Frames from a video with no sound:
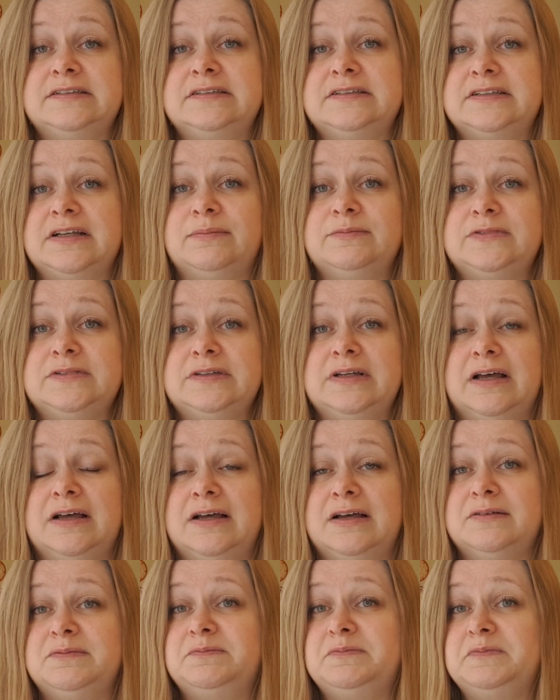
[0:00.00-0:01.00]

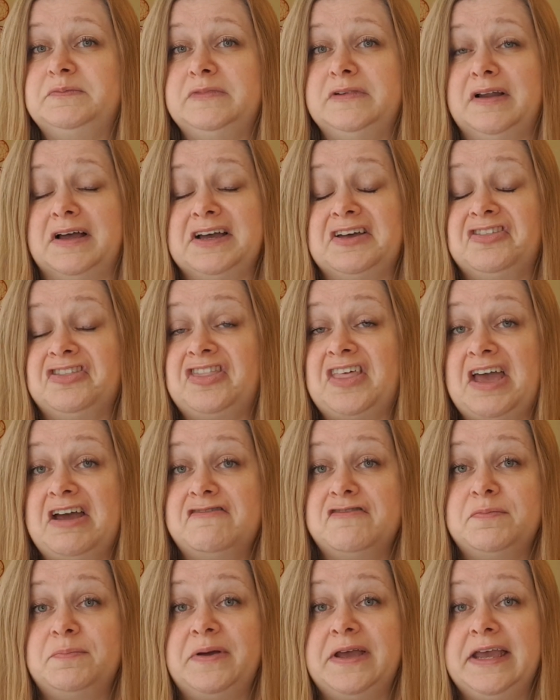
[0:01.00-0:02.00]
like a
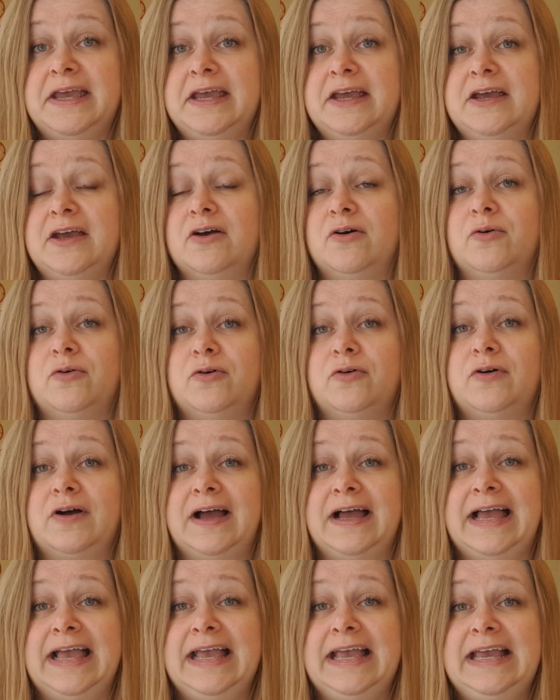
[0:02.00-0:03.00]
therapy or
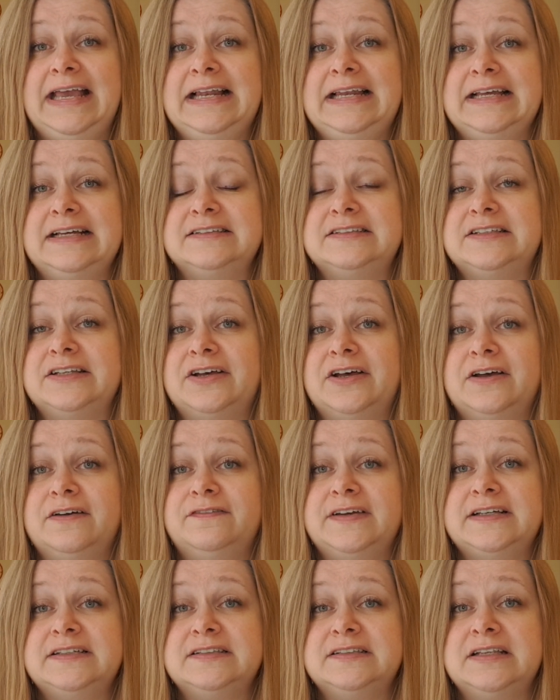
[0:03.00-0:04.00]
a healing
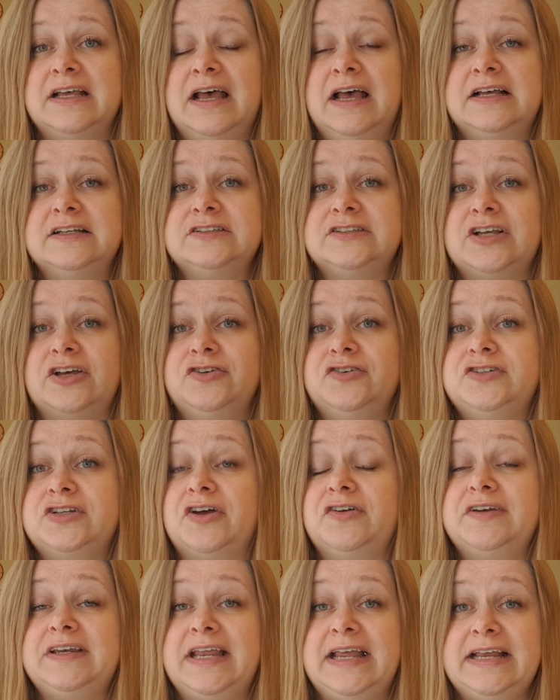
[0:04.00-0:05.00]
service, so you
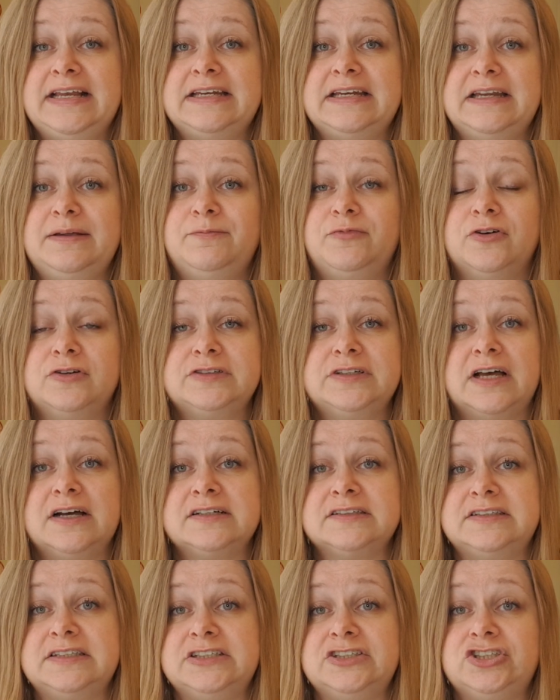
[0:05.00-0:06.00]
don't need any
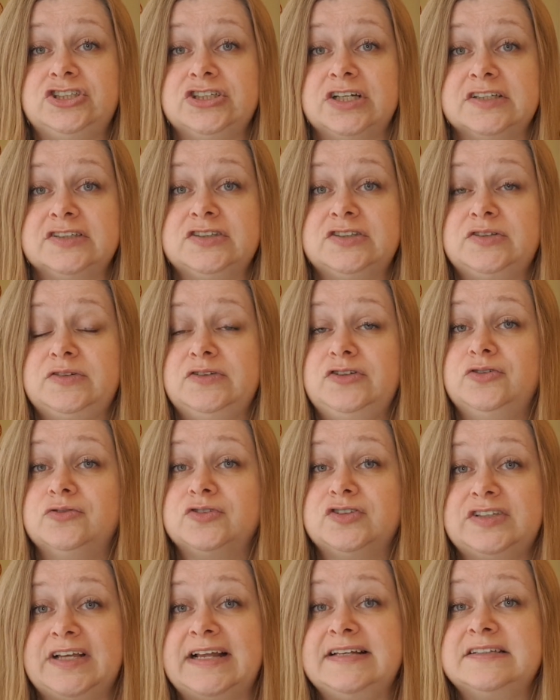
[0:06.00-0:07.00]
products. It's just your
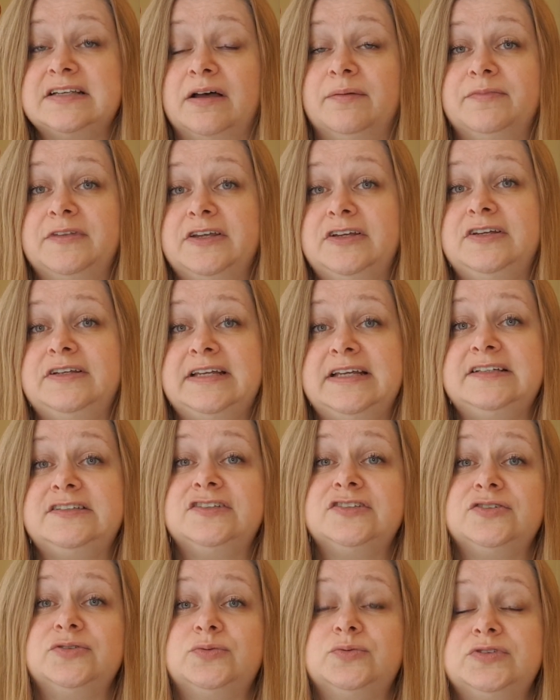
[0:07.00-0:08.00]
setup that you need
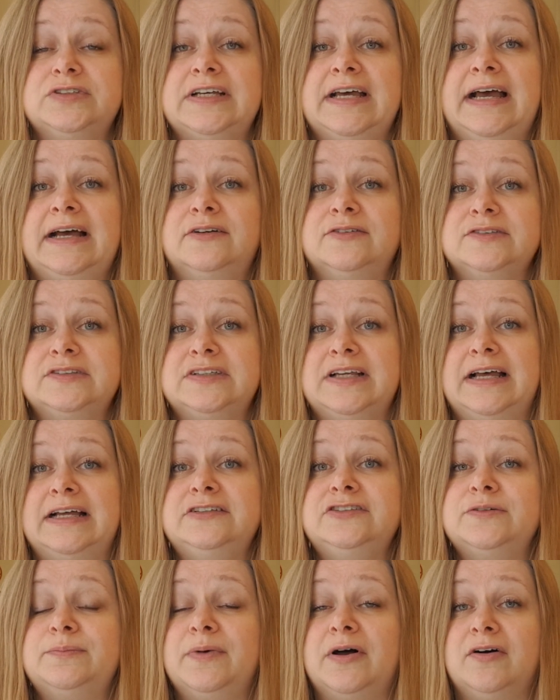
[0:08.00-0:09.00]
to sort out,
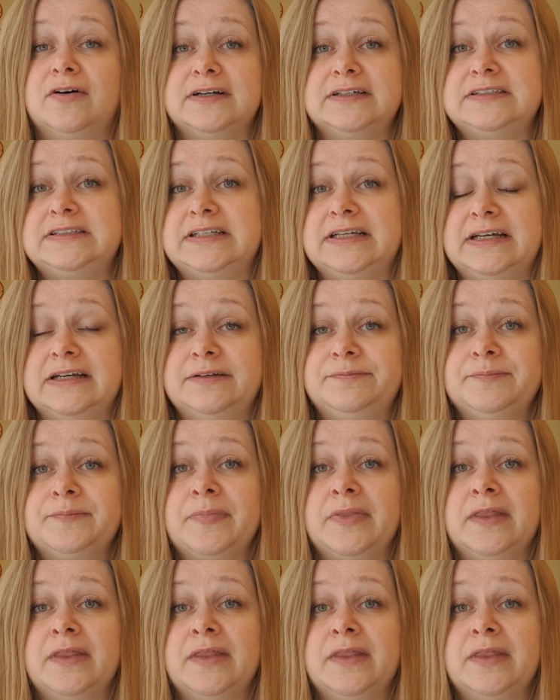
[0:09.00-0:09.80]
and your marketing.